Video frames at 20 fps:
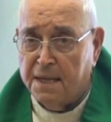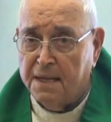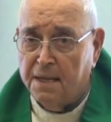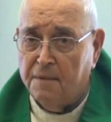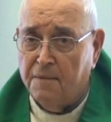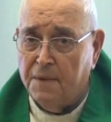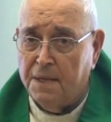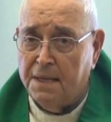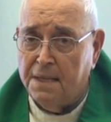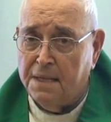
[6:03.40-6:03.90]

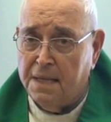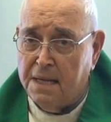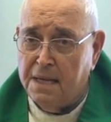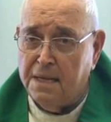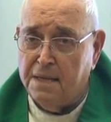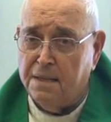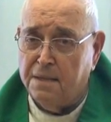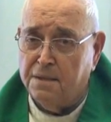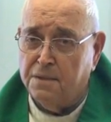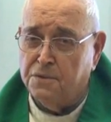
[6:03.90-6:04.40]
thing we
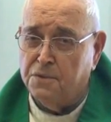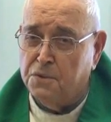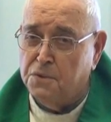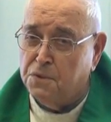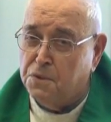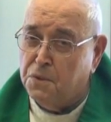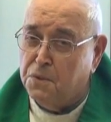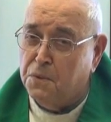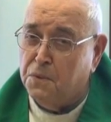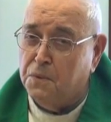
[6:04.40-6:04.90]
need
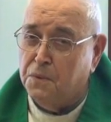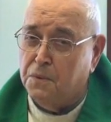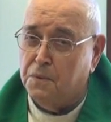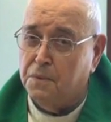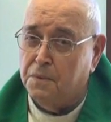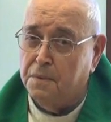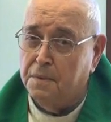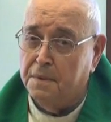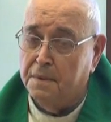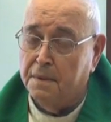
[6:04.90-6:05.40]
to do
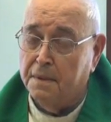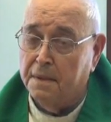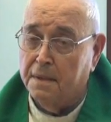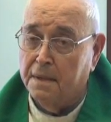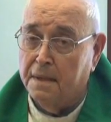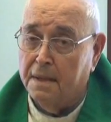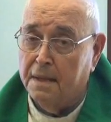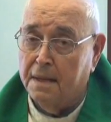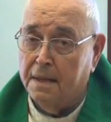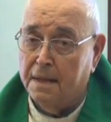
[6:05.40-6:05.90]

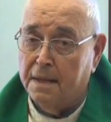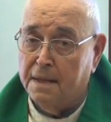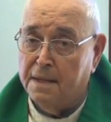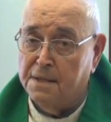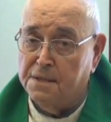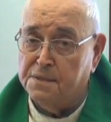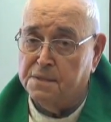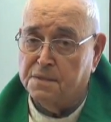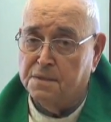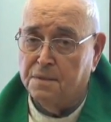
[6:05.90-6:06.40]

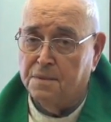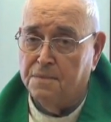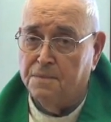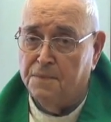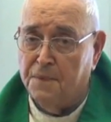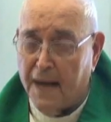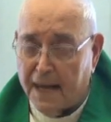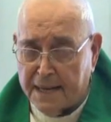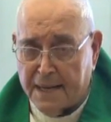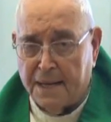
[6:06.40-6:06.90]
is to
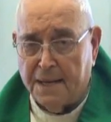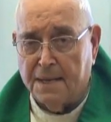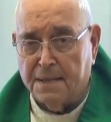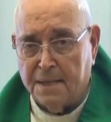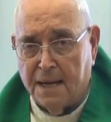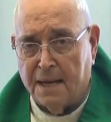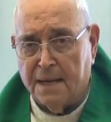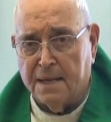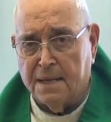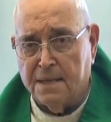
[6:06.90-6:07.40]

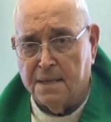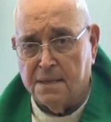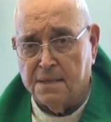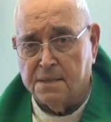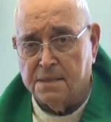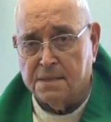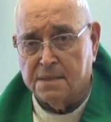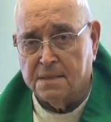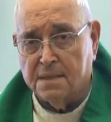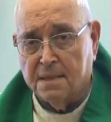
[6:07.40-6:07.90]

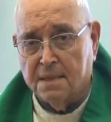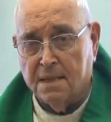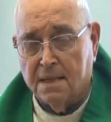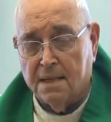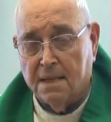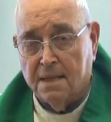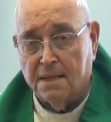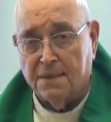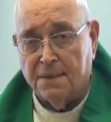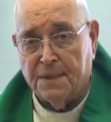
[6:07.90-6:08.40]
recognize
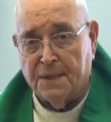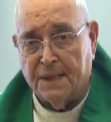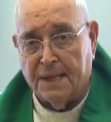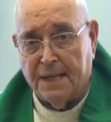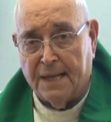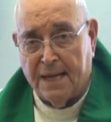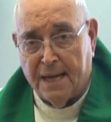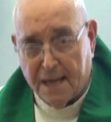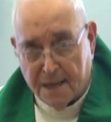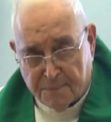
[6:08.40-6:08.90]

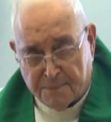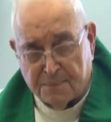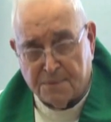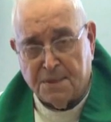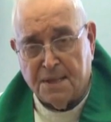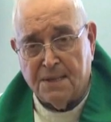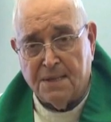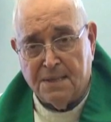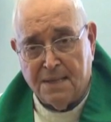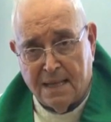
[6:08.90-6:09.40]
the
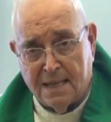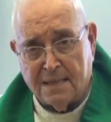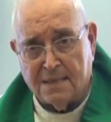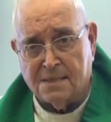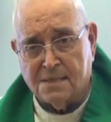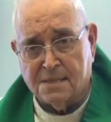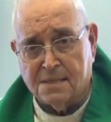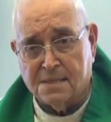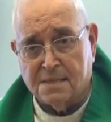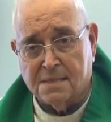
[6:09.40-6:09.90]

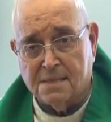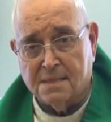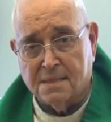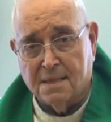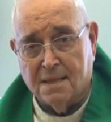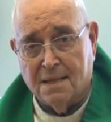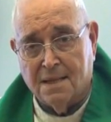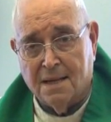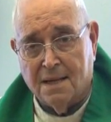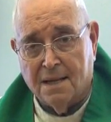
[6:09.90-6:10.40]
giftedness,
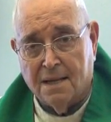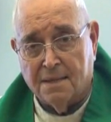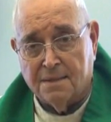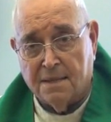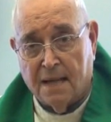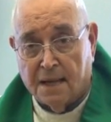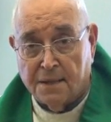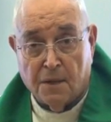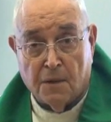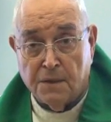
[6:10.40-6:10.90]

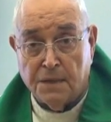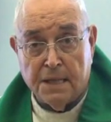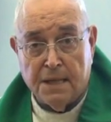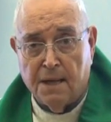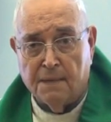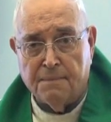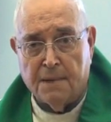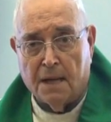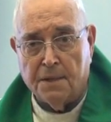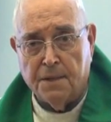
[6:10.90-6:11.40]
not only
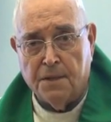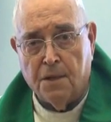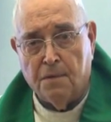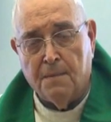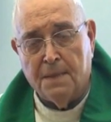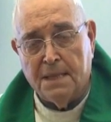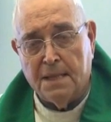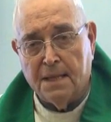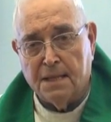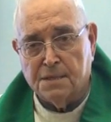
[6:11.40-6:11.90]
of our
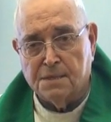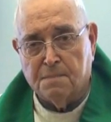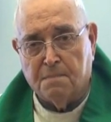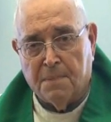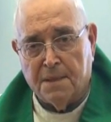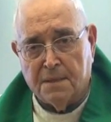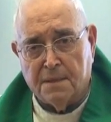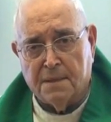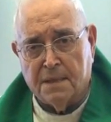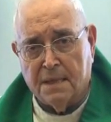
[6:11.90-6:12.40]
human
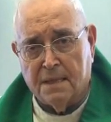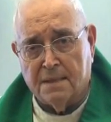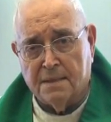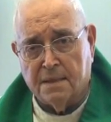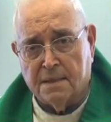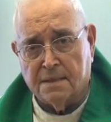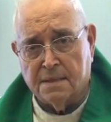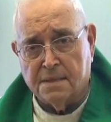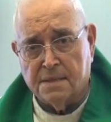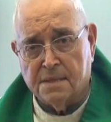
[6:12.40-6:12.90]

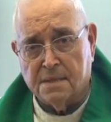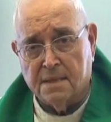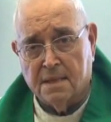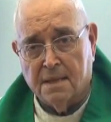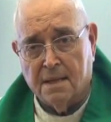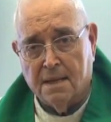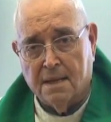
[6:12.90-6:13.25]
experience,